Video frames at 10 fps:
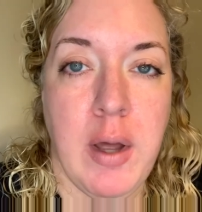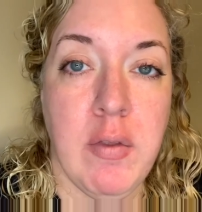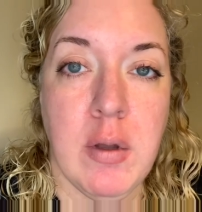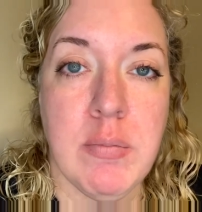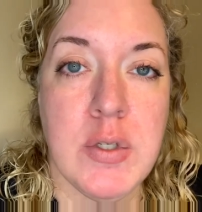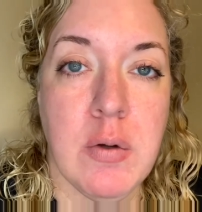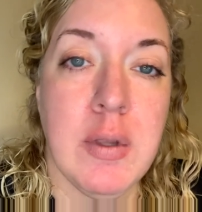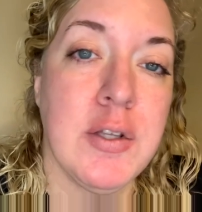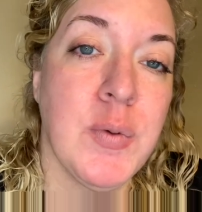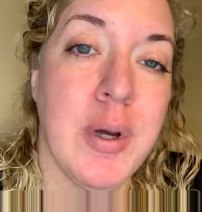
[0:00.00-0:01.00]
them. So
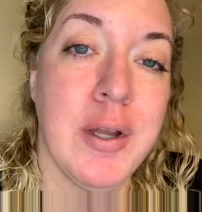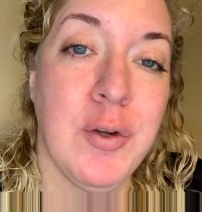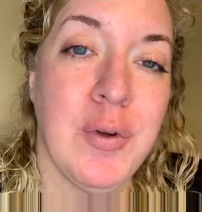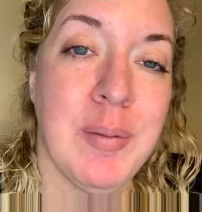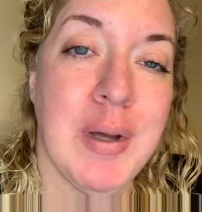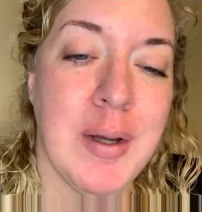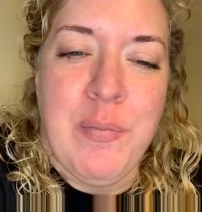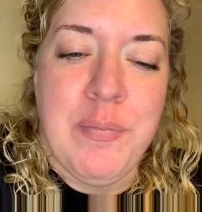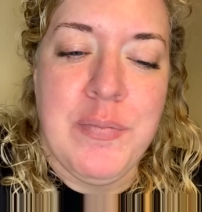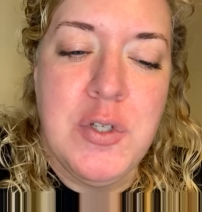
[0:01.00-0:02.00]
that's why I do eBay.
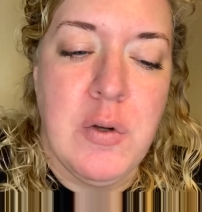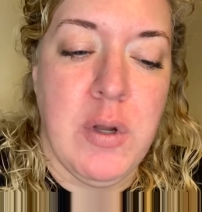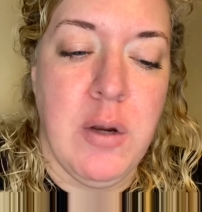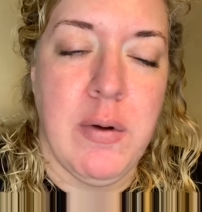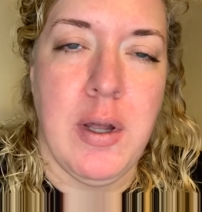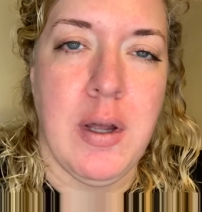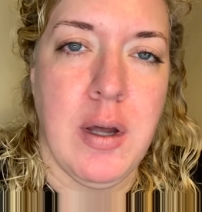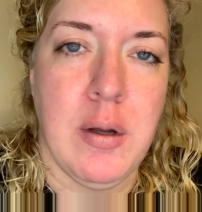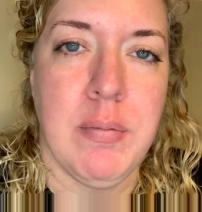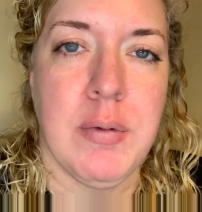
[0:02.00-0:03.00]
So anyway,
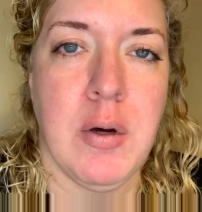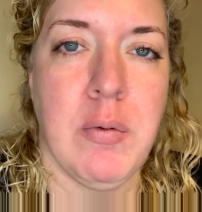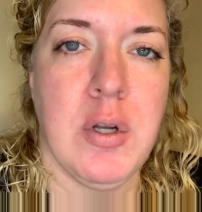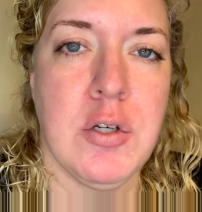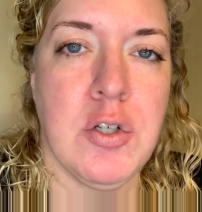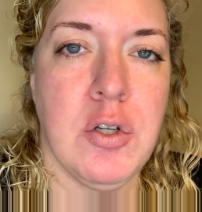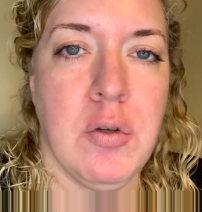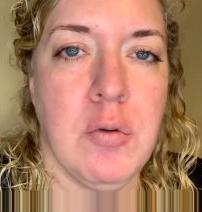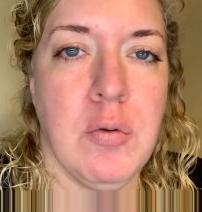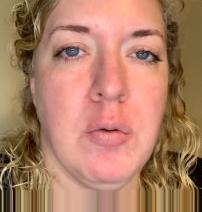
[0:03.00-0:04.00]
I'm going
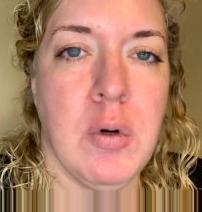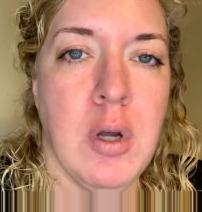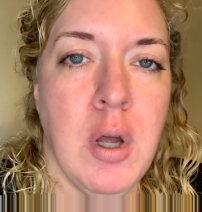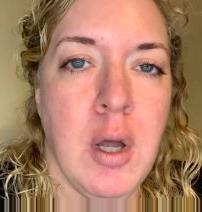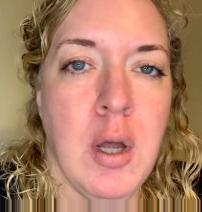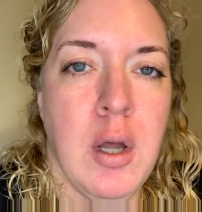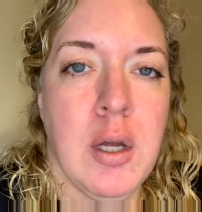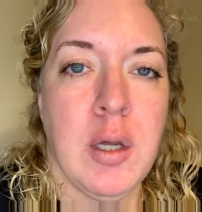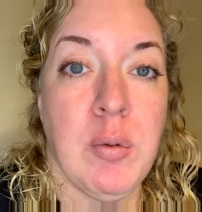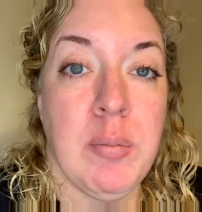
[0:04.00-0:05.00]
to
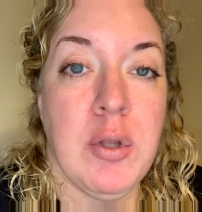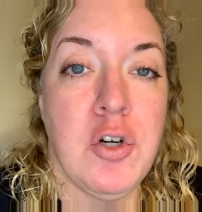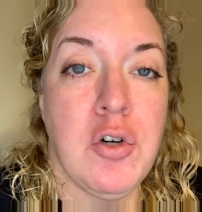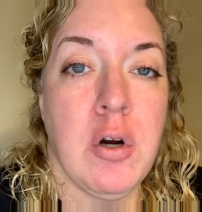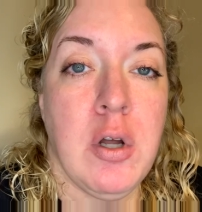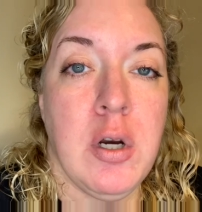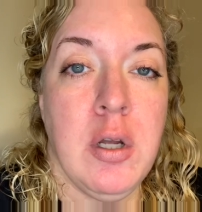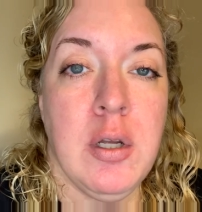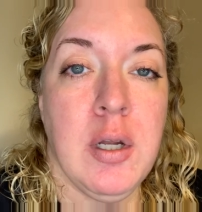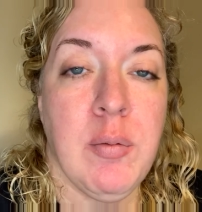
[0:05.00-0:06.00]
get my blood drawn,
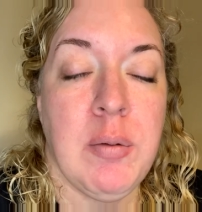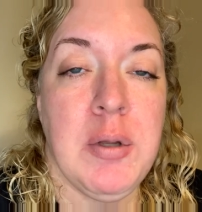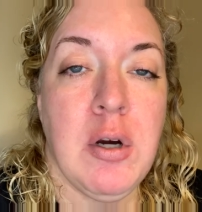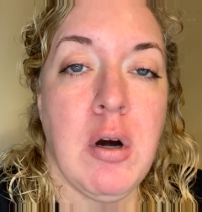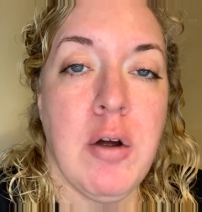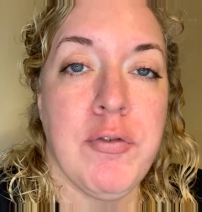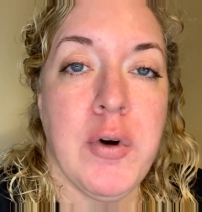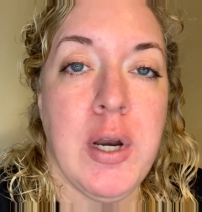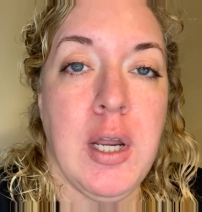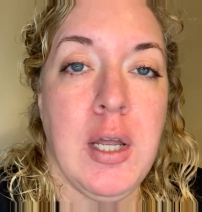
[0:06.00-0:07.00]
get my PRF
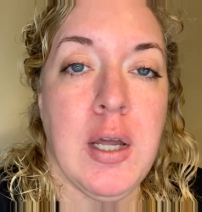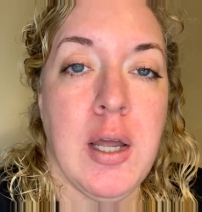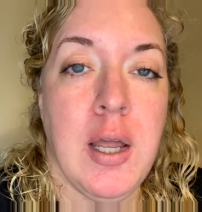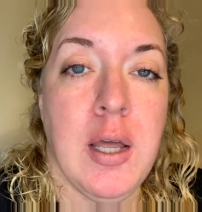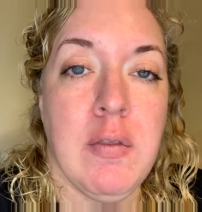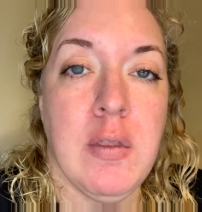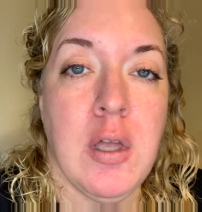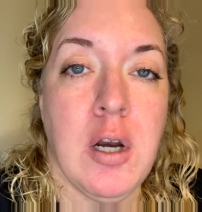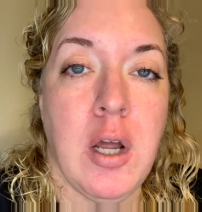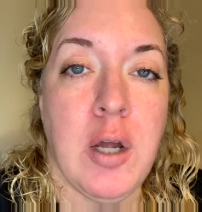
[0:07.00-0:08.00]
ready, and then
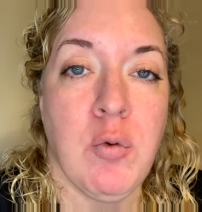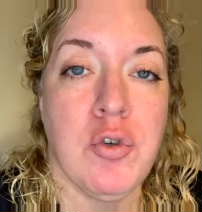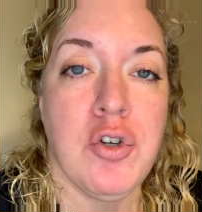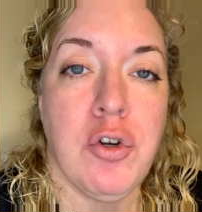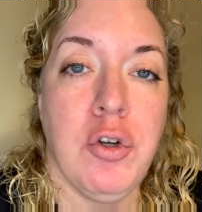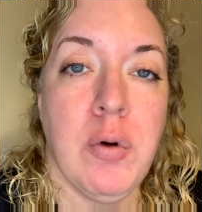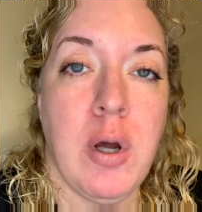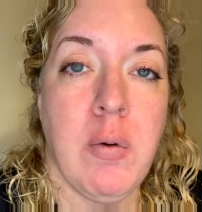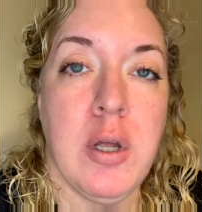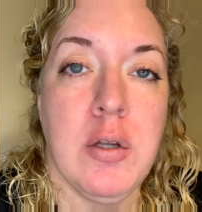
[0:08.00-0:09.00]
I will show you how
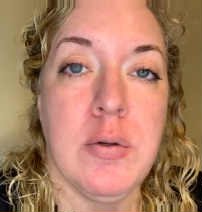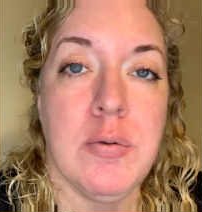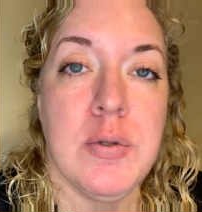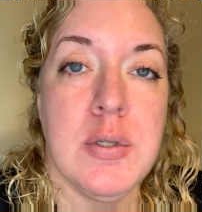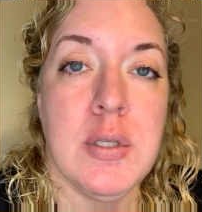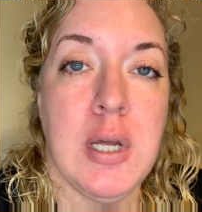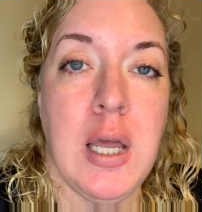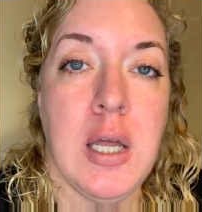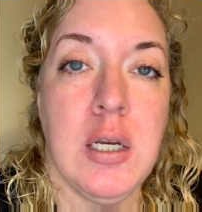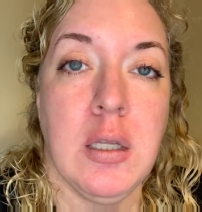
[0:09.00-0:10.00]
I use the
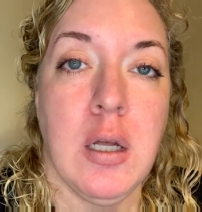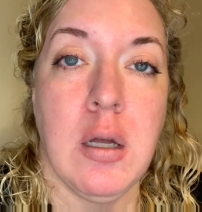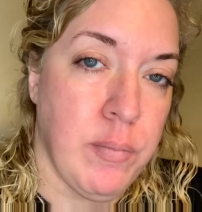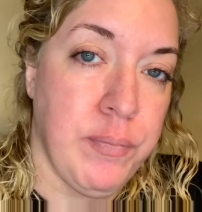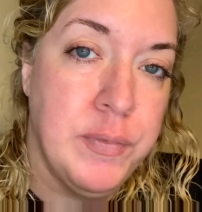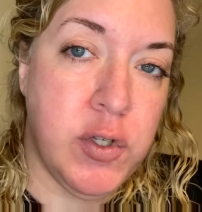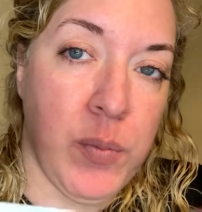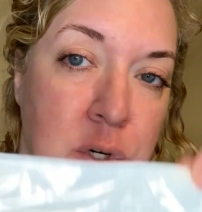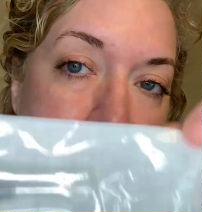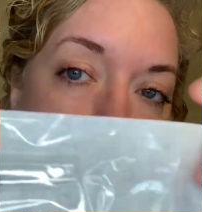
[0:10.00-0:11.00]
cannula. This
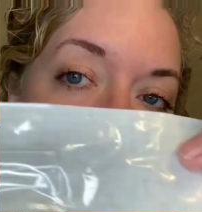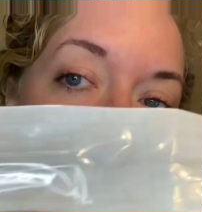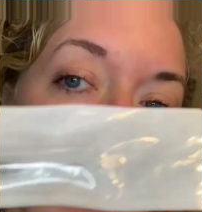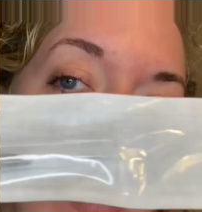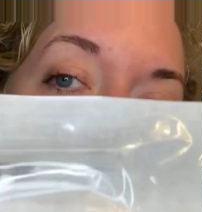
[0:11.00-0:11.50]
particular one